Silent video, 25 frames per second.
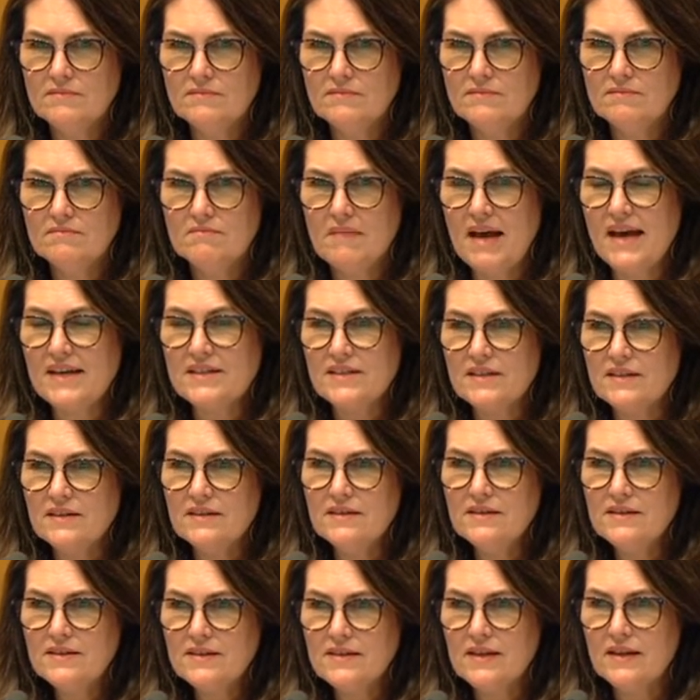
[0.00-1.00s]

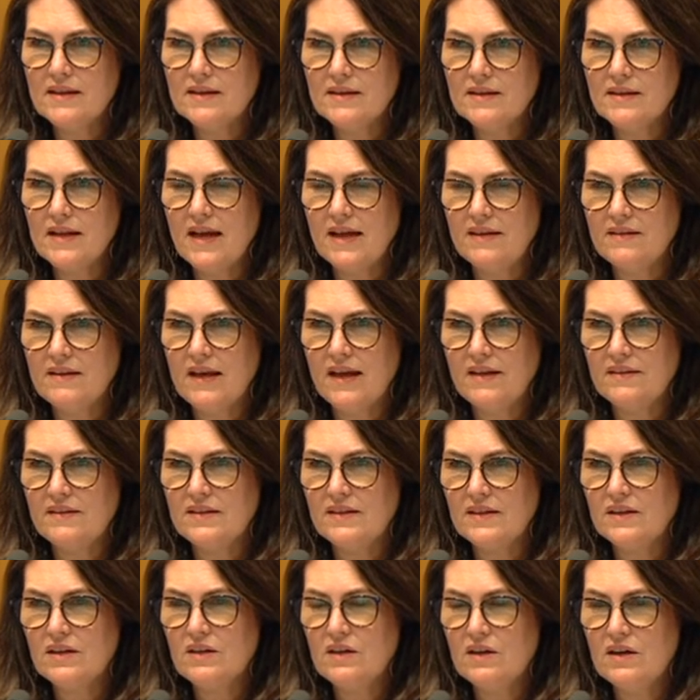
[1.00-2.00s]
matters and the
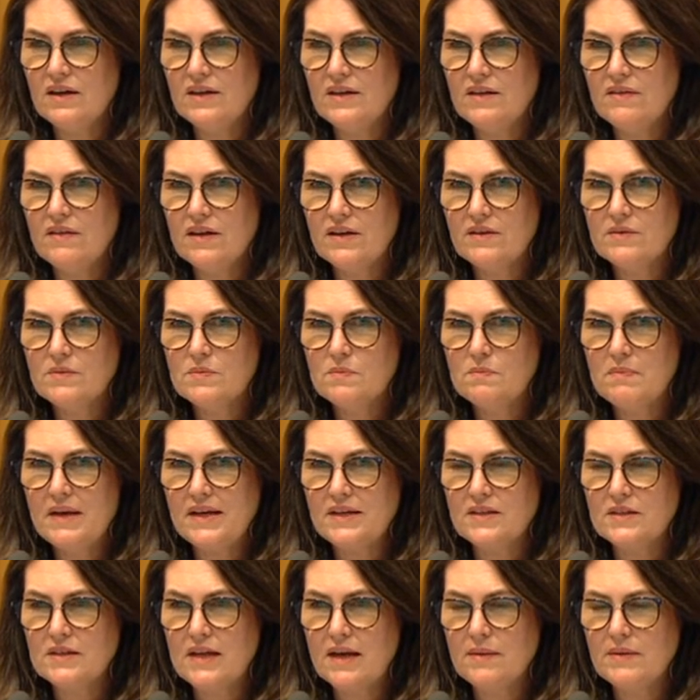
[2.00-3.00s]
decline in those
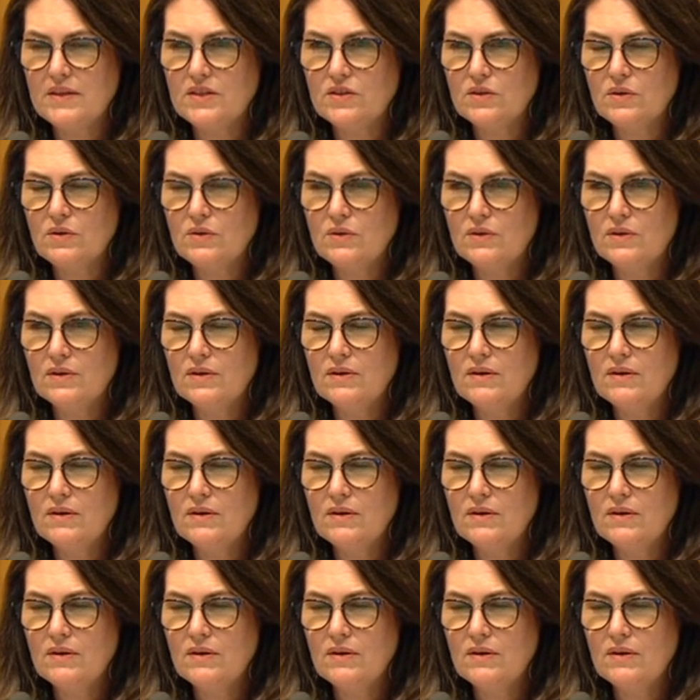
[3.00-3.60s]
matters coming to court?